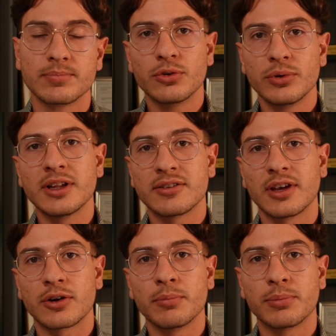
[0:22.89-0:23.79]
During that
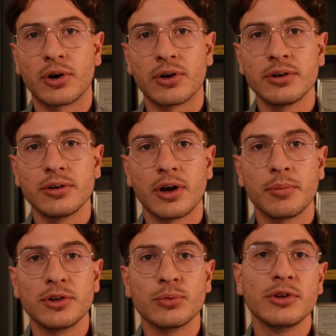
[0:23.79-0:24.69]
second part, I'll
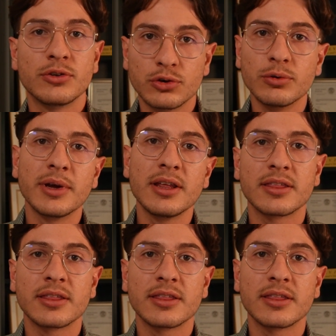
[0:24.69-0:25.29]
be doing two main